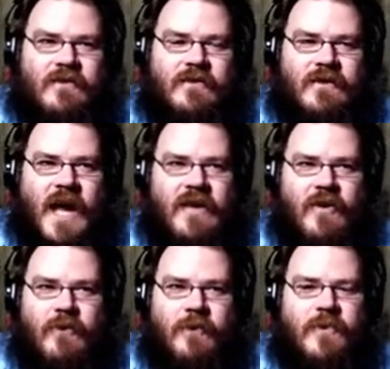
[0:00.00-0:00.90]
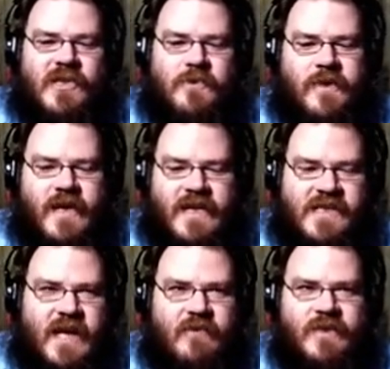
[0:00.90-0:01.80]
I know from experience.
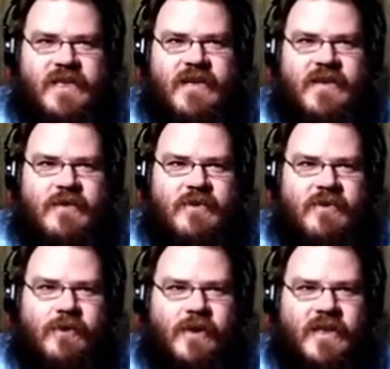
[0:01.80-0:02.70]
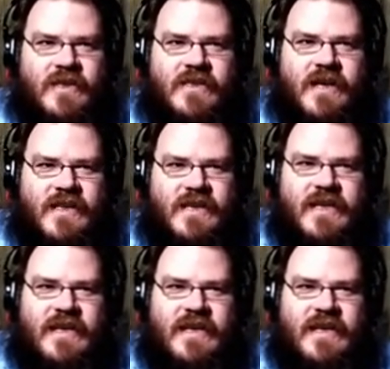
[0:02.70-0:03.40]
I have been carried before. It does not take